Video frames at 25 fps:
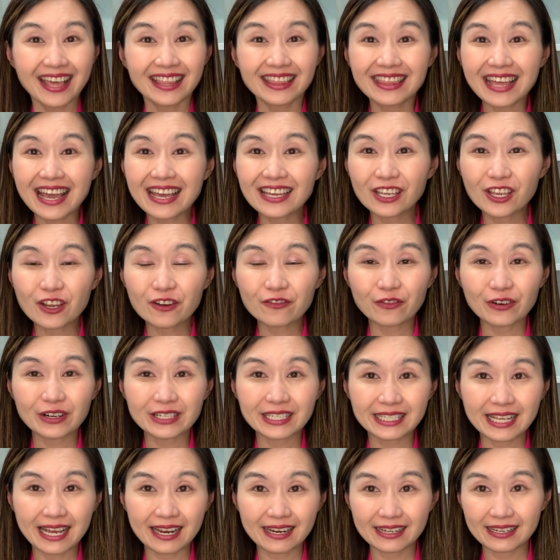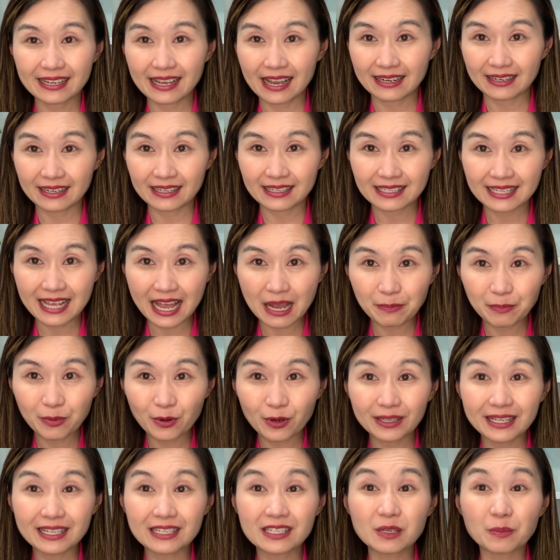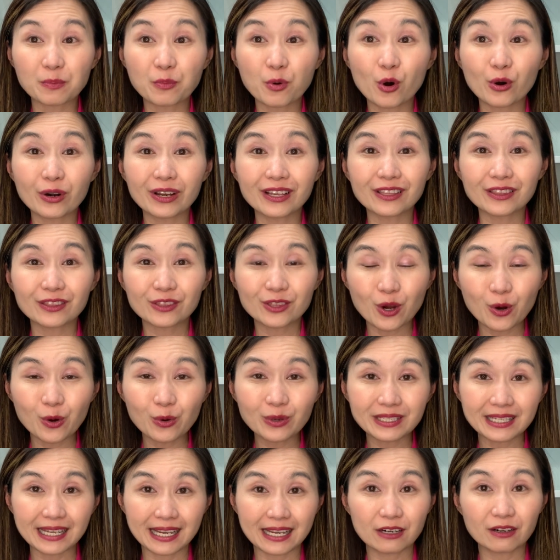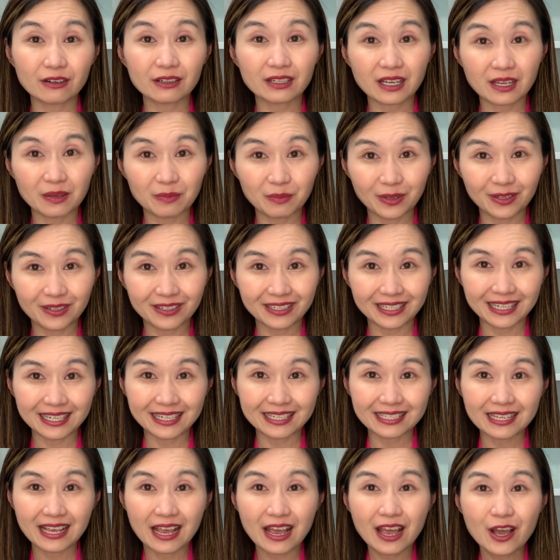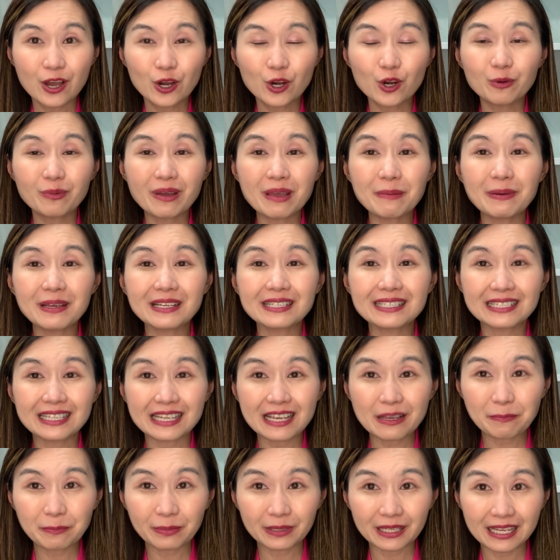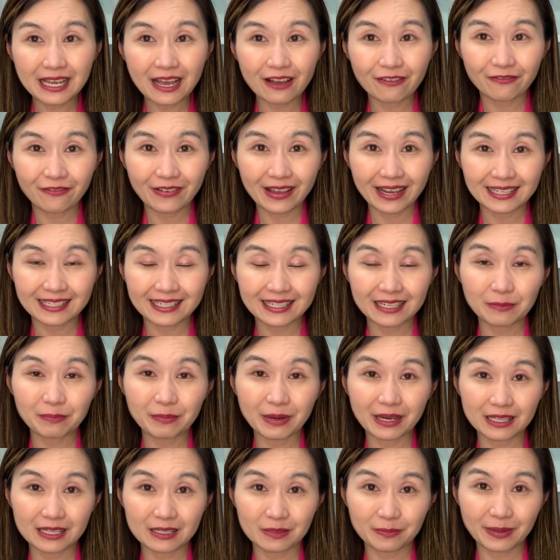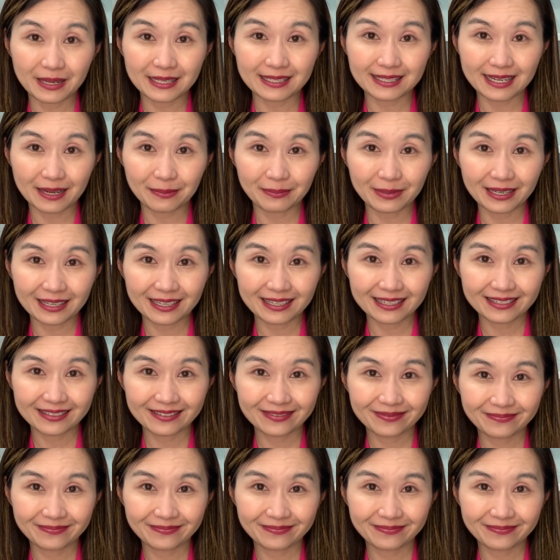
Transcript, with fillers: Thank you for setting an example and supporting those in our communities who may be deeply affected by this pandemic.